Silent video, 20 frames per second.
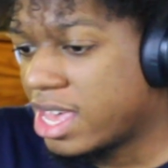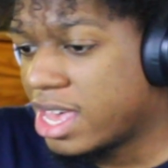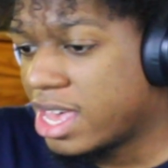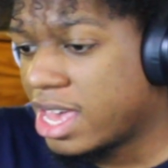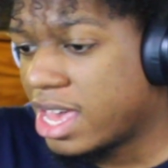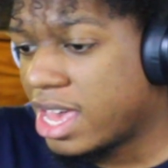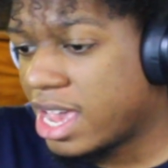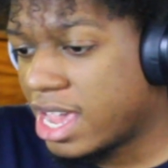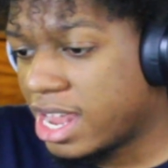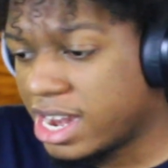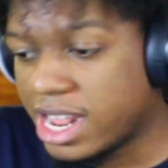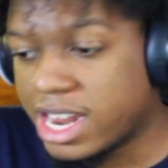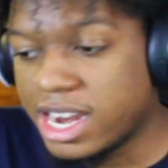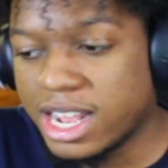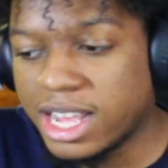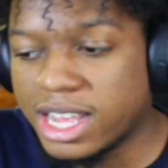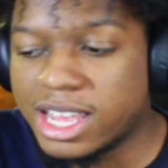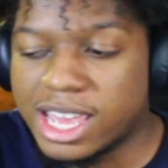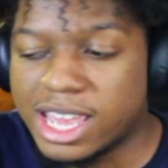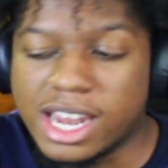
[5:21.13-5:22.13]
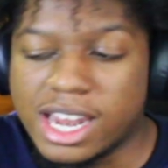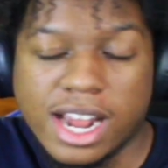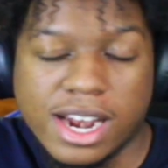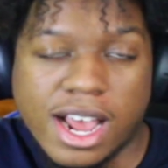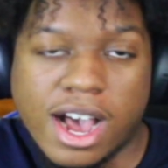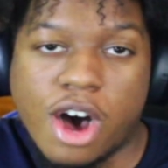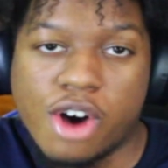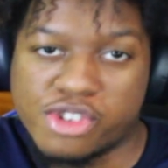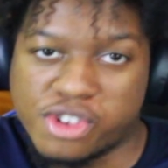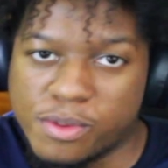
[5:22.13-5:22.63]
And then again, and
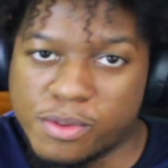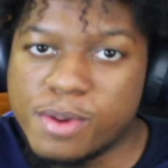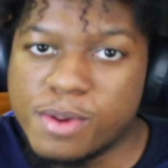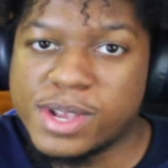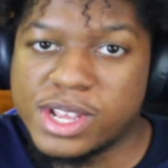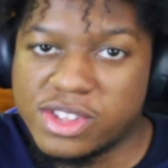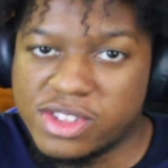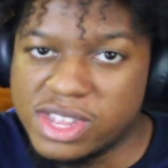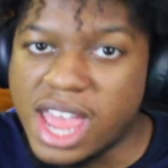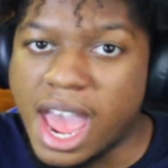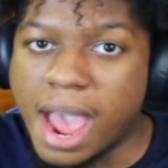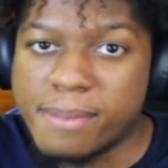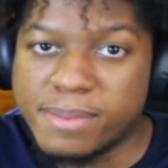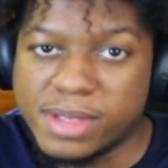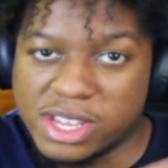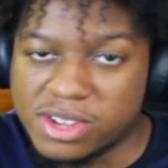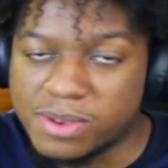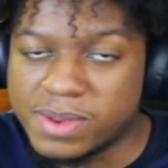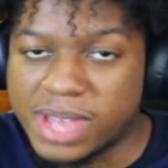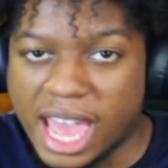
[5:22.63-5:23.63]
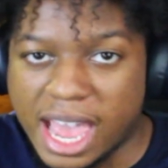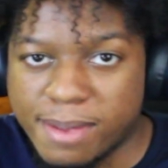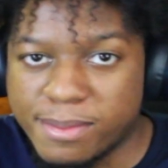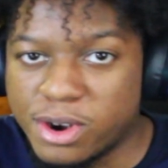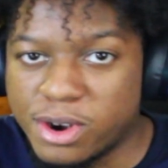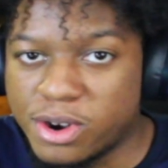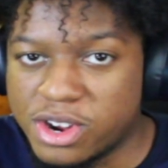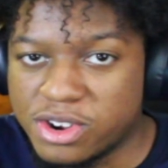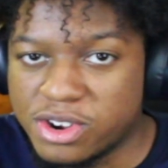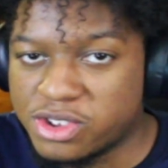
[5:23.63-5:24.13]
I also will be dabbling some gaming
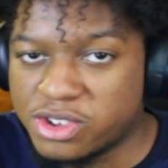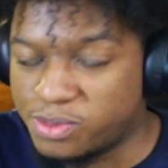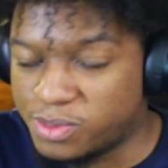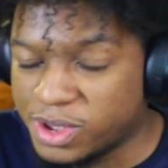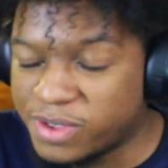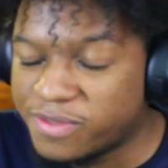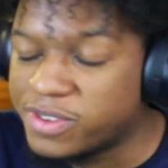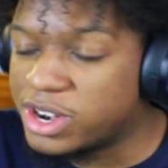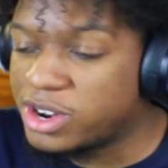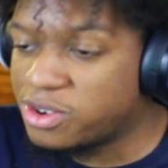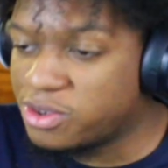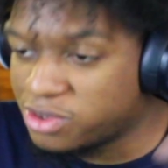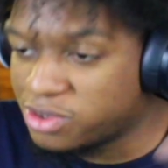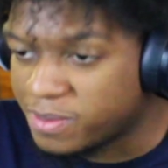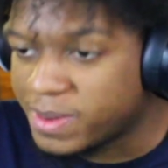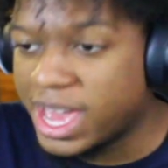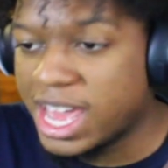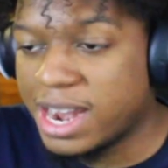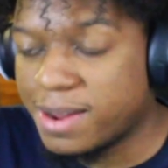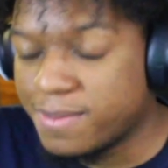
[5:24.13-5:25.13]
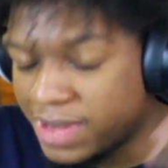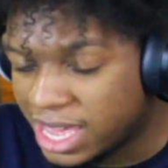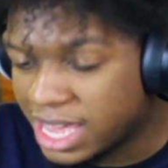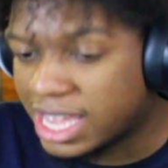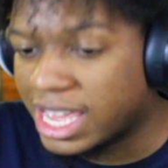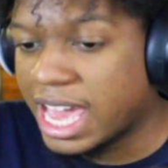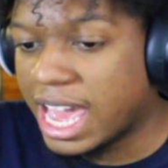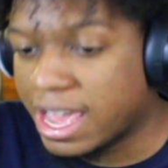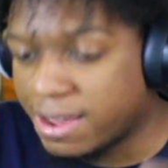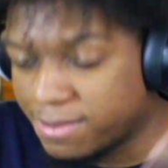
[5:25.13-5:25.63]
on here too. We finna do some anime
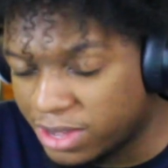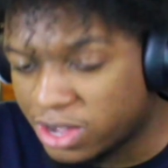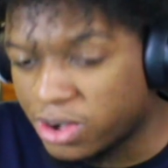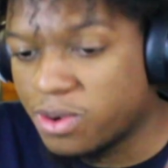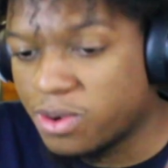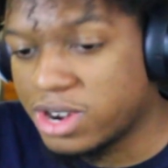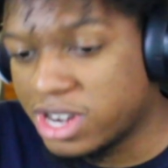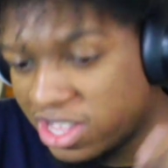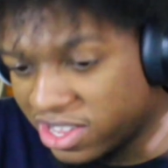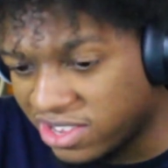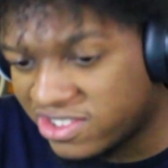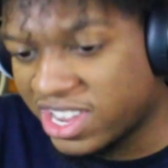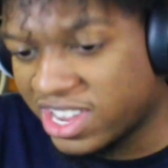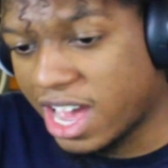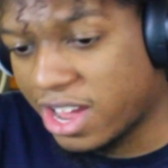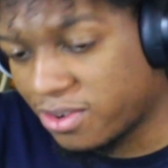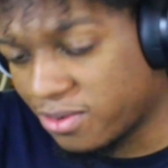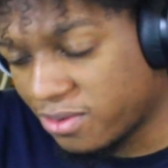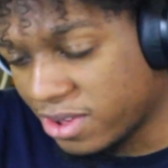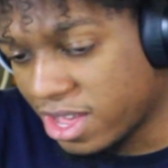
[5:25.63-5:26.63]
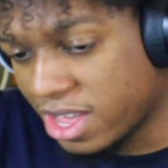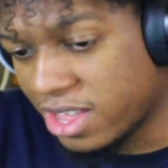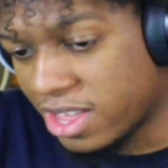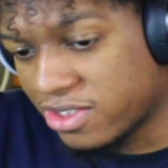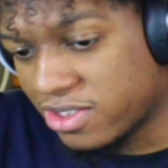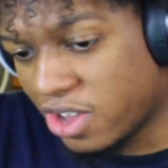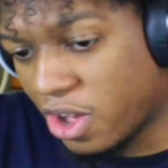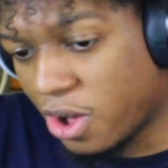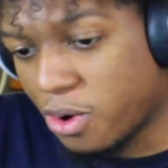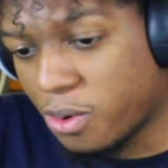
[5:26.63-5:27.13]
and gaming on this channel.
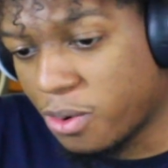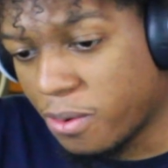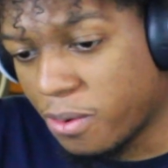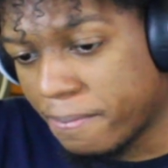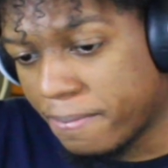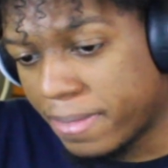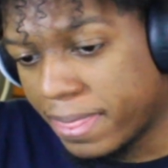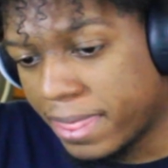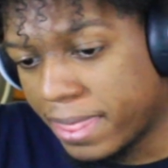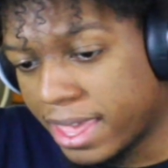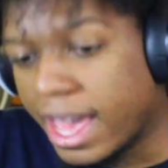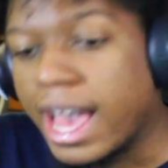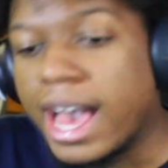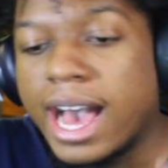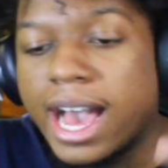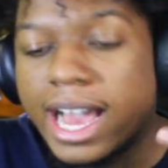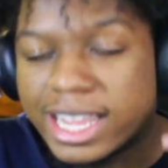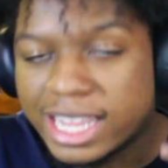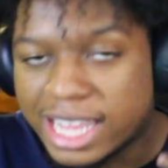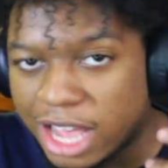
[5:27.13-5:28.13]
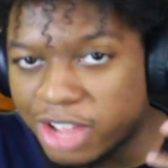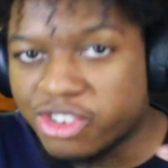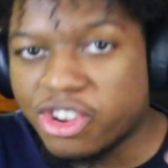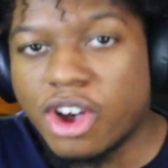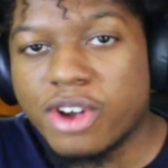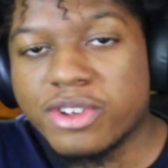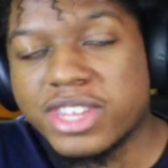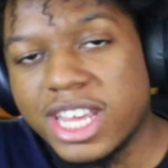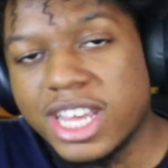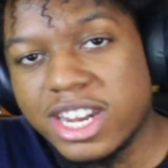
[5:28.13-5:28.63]
So I got
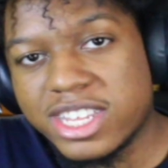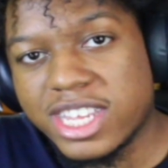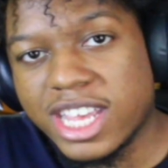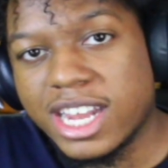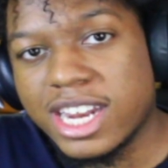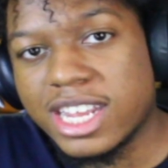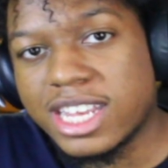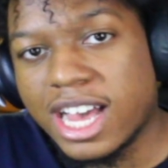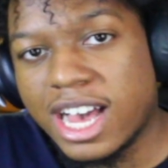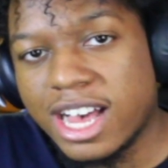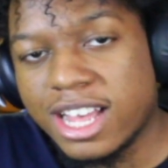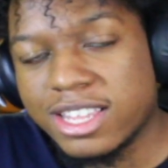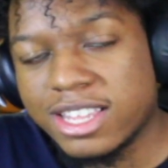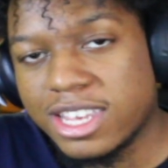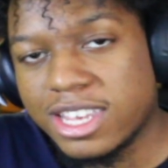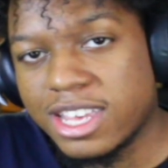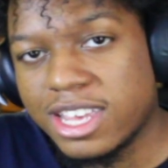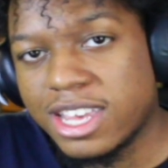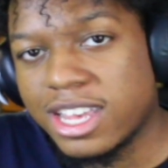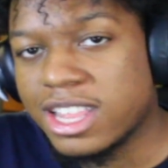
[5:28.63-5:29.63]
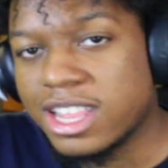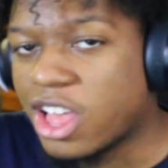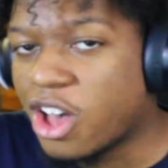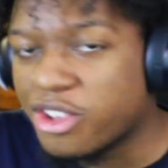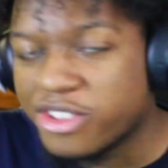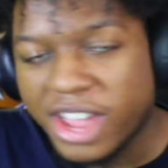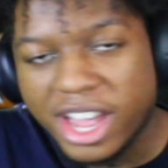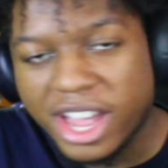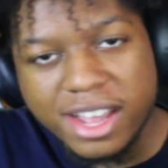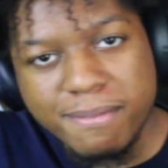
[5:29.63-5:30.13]
y'all to entertaining content. As
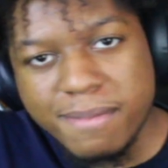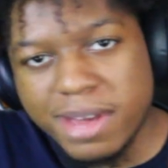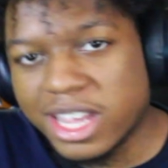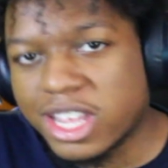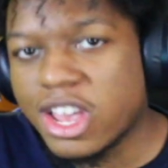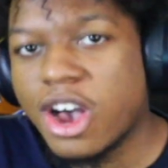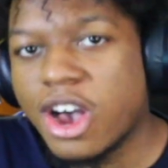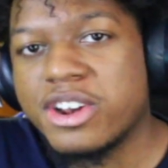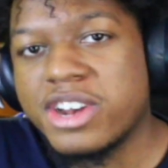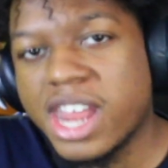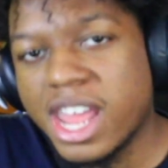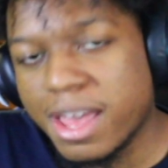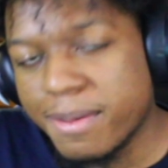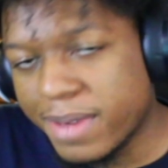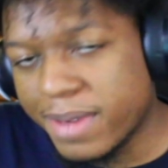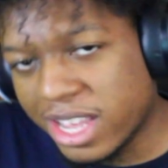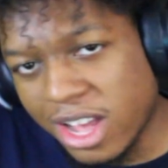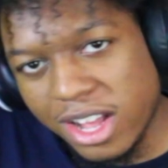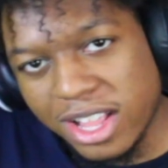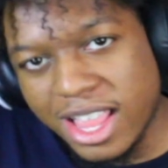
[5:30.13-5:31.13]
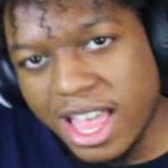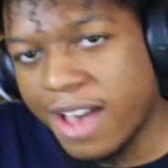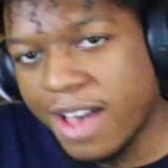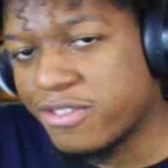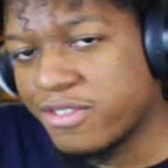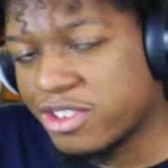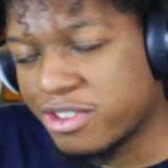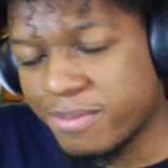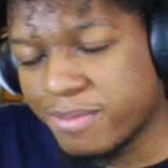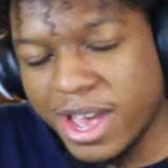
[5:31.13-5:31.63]
long as I can make y'all day and make y'all laugh
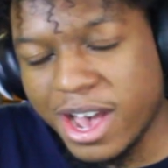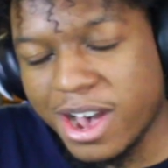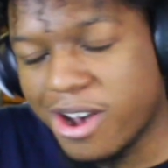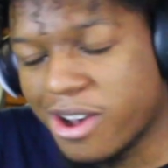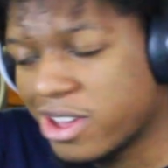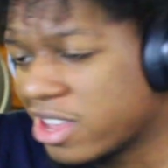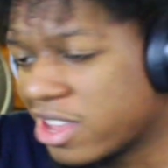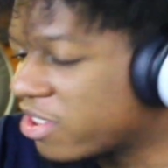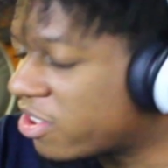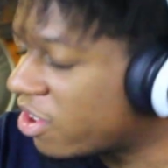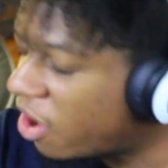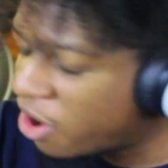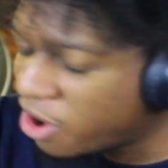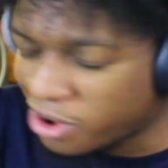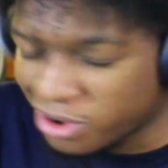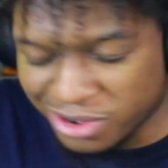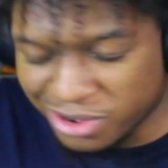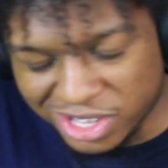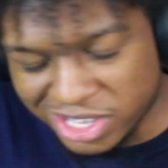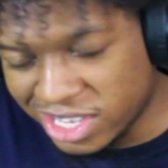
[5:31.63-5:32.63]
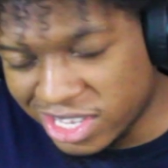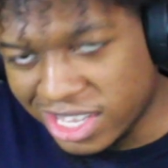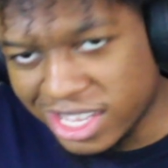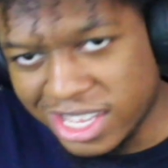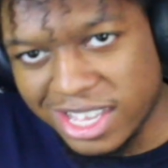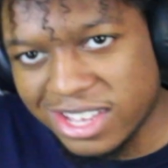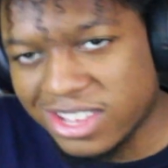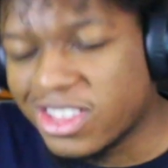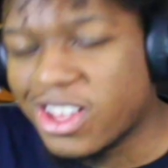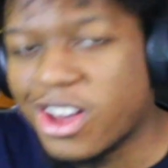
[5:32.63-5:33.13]
and smile, it's all good.
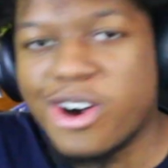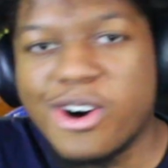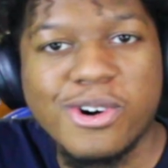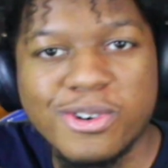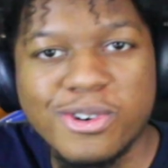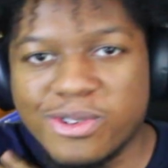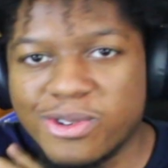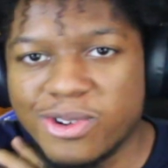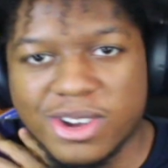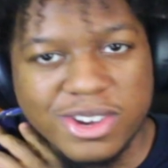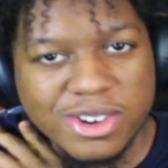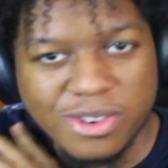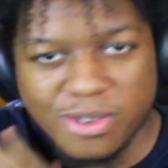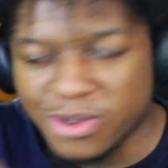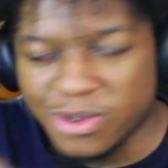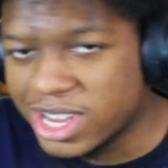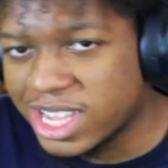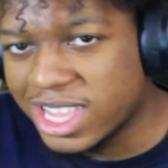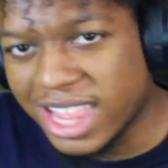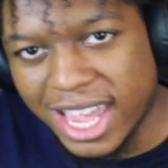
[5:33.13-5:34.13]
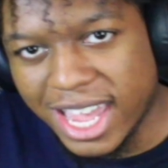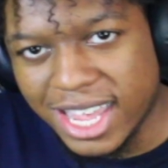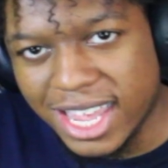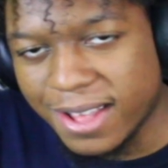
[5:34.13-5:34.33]
It's all green light.